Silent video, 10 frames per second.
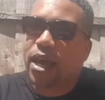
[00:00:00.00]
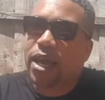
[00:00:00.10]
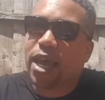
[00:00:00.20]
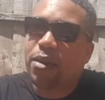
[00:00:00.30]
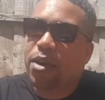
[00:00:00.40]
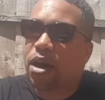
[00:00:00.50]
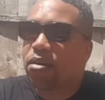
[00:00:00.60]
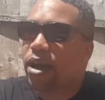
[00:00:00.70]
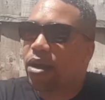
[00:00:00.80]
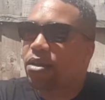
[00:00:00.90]
that came out
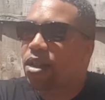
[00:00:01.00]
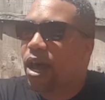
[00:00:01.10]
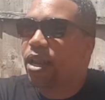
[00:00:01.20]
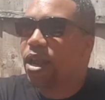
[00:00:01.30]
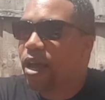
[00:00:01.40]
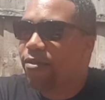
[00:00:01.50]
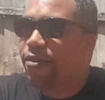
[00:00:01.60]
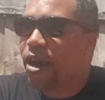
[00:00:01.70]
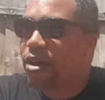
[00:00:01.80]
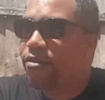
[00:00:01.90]
around
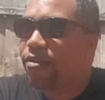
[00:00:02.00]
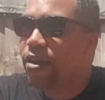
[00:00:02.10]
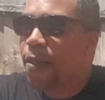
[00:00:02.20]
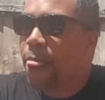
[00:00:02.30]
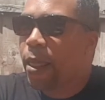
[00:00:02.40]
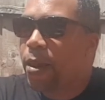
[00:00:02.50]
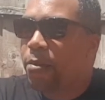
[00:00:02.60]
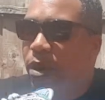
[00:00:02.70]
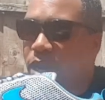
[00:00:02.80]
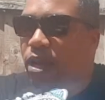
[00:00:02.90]
1995
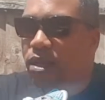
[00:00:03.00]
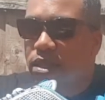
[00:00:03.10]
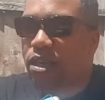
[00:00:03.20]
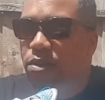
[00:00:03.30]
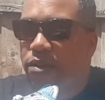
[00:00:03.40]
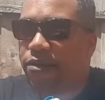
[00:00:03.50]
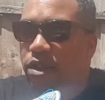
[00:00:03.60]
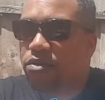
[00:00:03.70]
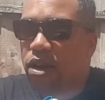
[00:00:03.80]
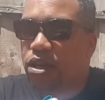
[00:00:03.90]
but they, these were the
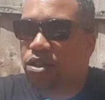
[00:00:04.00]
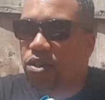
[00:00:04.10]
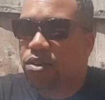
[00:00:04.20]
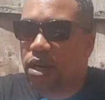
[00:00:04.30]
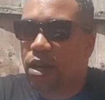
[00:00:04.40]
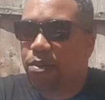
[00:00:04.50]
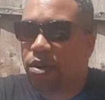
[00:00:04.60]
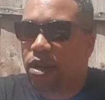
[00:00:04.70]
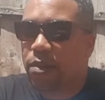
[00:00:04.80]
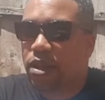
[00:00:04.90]
first running shoes that they
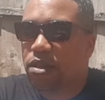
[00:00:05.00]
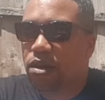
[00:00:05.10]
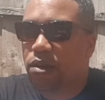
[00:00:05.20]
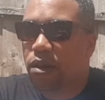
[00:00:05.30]
put them into